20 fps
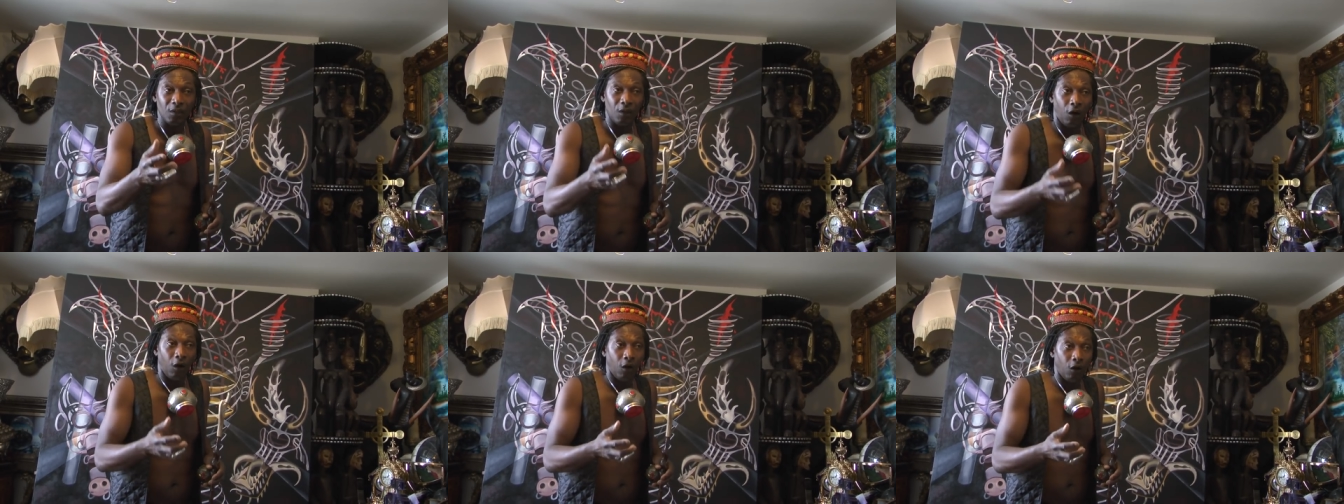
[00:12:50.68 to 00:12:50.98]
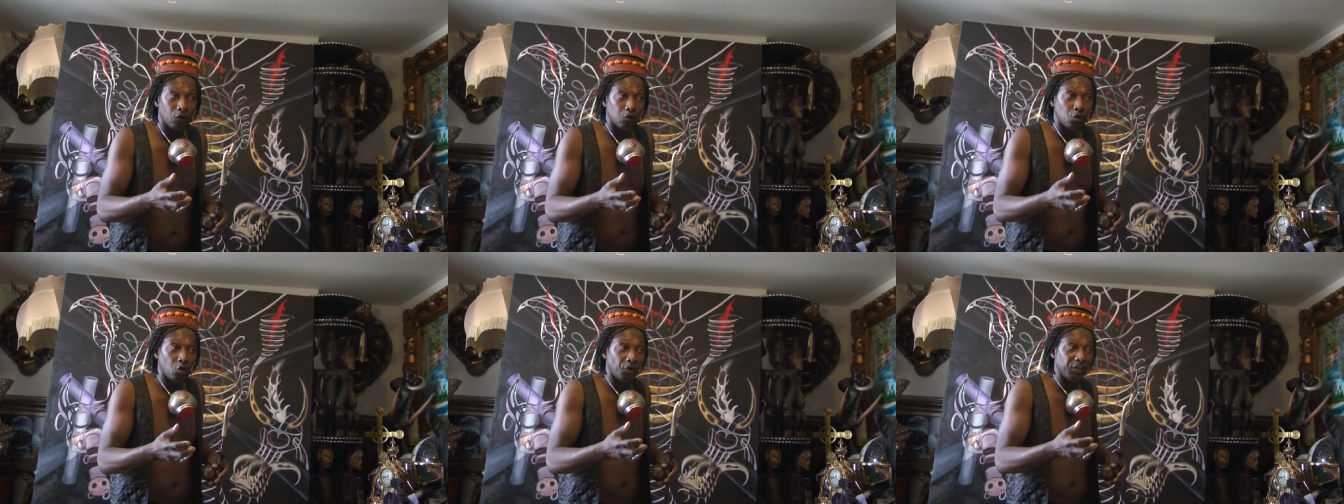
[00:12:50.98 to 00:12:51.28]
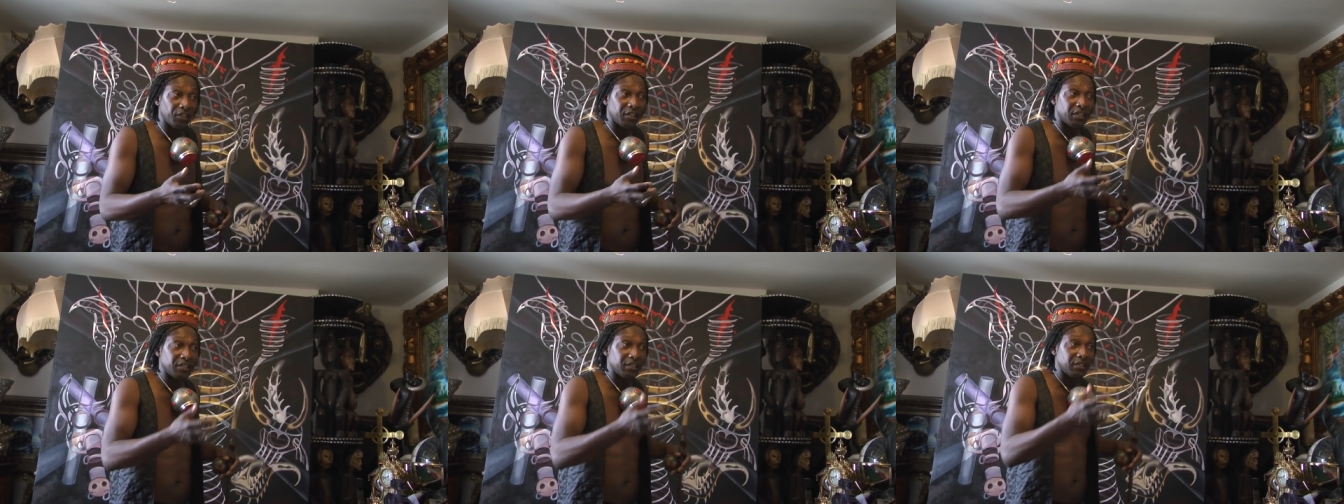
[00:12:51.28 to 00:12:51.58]
or
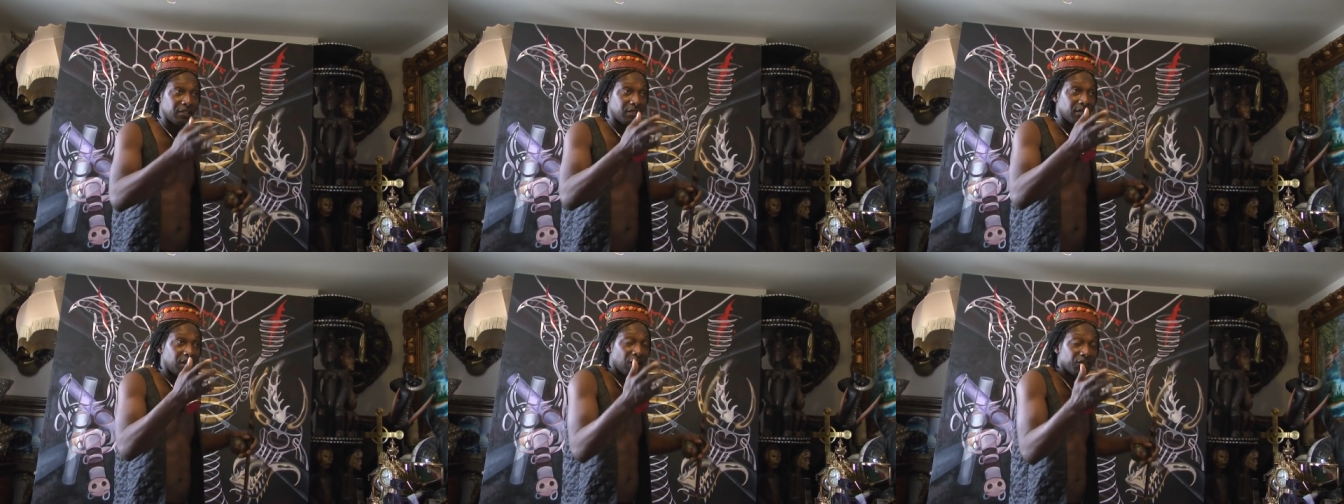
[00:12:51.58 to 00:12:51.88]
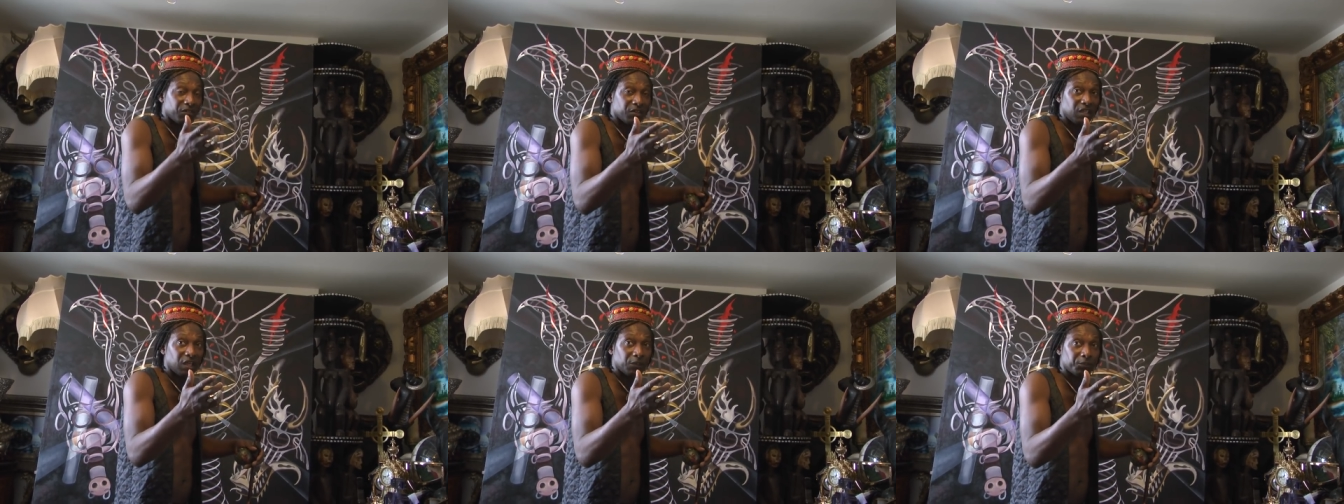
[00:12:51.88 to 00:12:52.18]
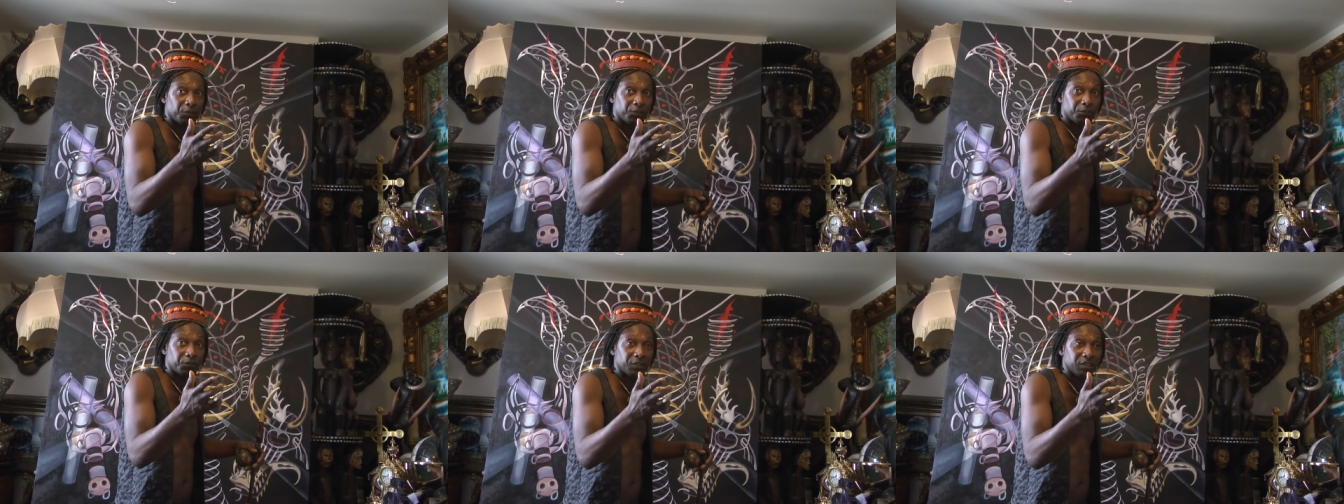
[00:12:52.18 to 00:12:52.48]
going in heaven,
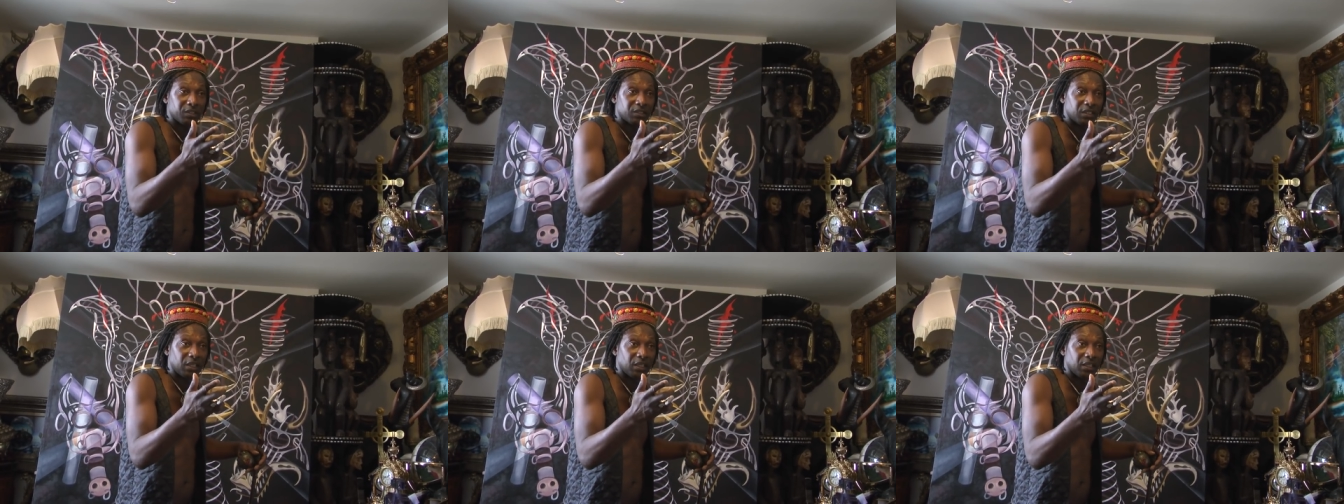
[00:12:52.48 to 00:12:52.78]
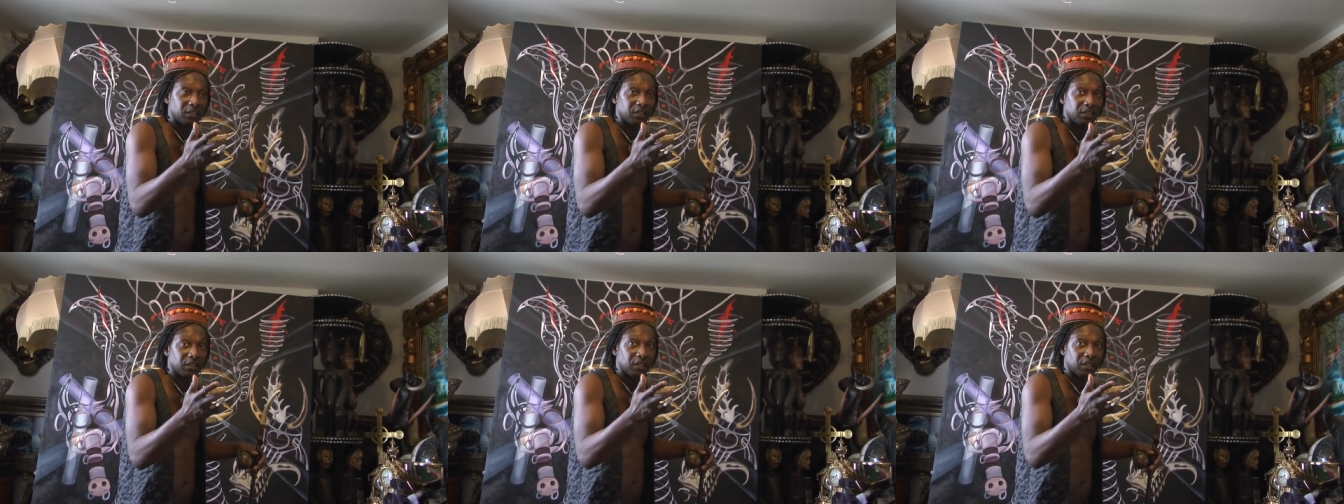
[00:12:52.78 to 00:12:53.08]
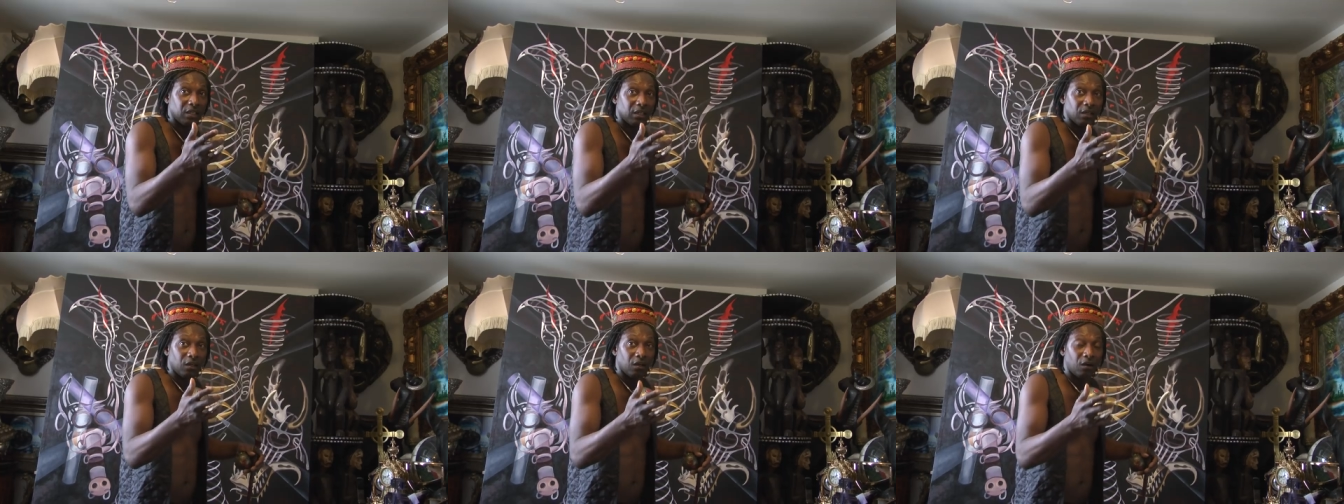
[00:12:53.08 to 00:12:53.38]
like people are saying,
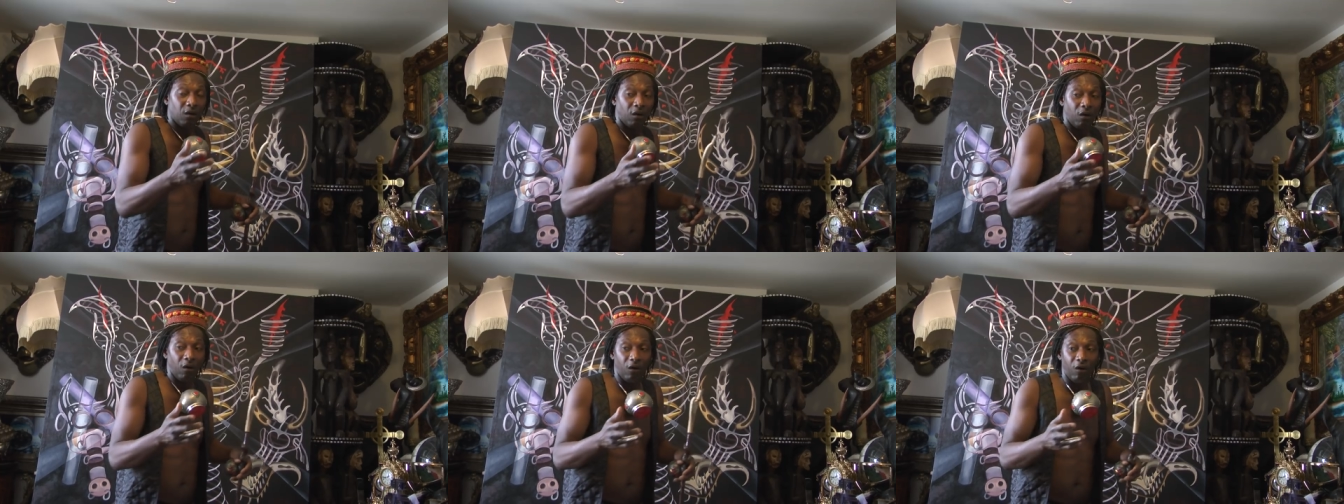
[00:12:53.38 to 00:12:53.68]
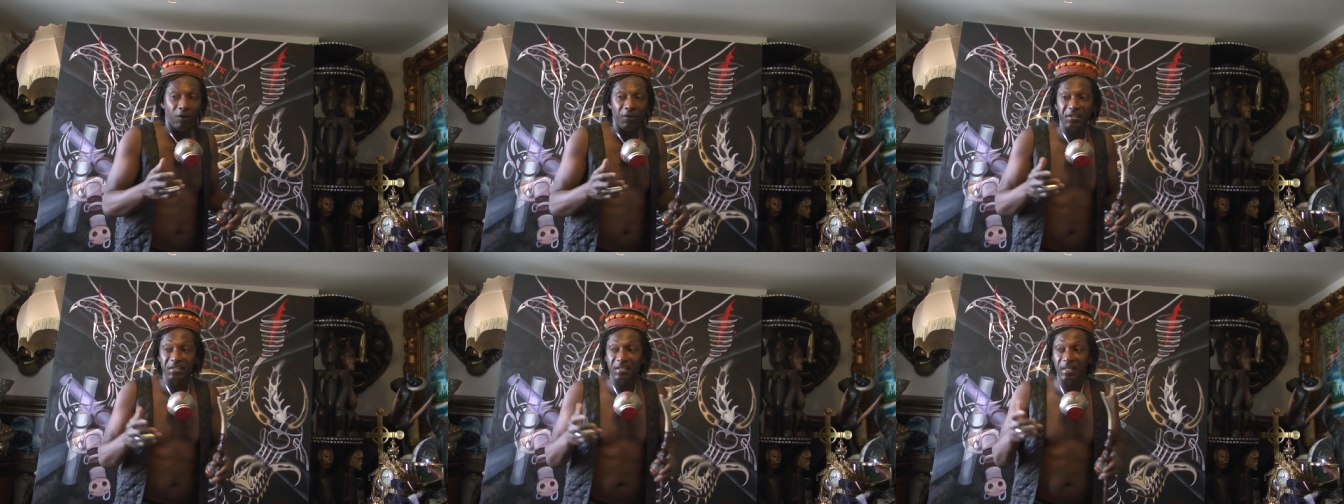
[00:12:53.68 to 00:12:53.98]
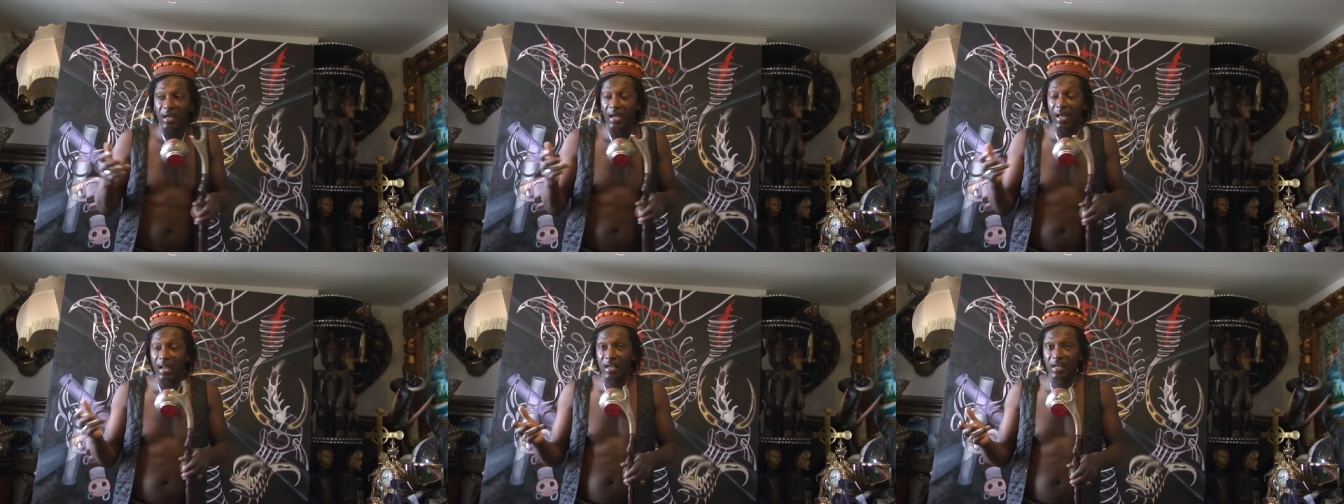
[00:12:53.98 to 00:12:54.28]
or in
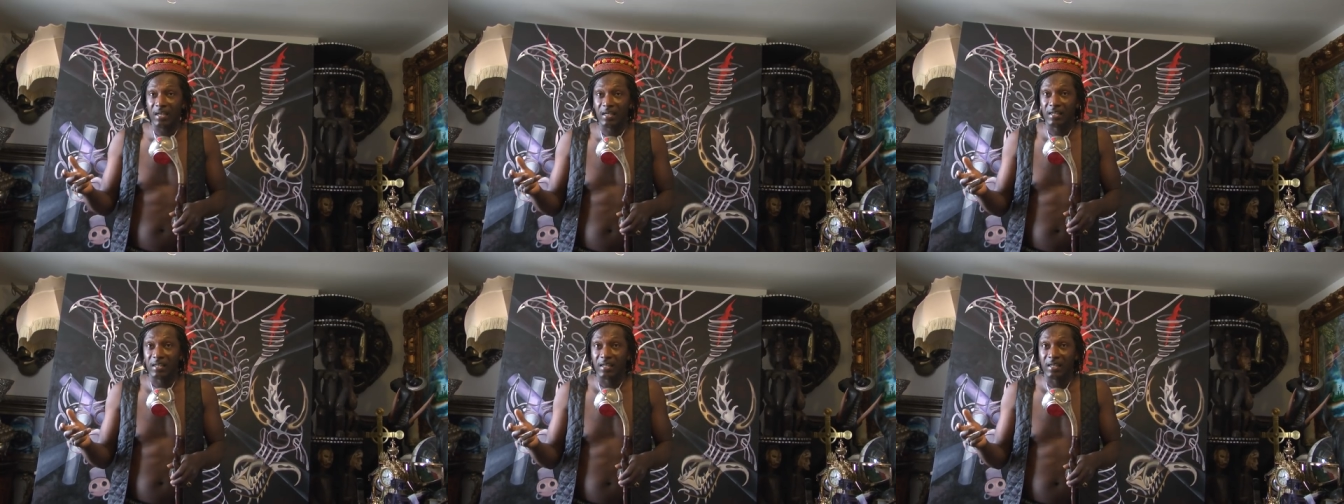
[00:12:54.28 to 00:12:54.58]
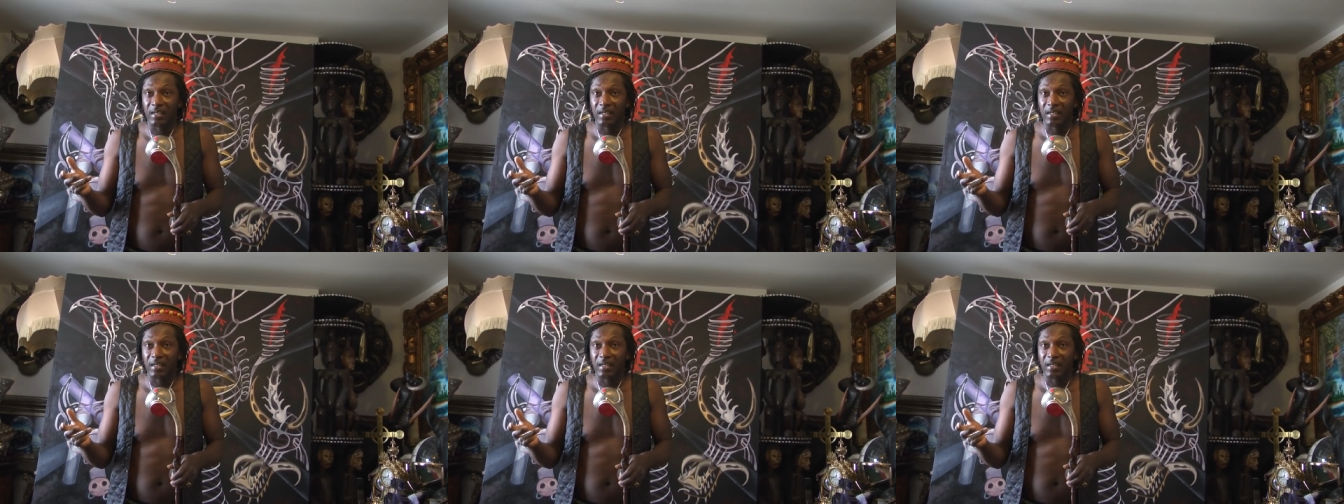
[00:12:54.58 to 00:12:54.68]
hell.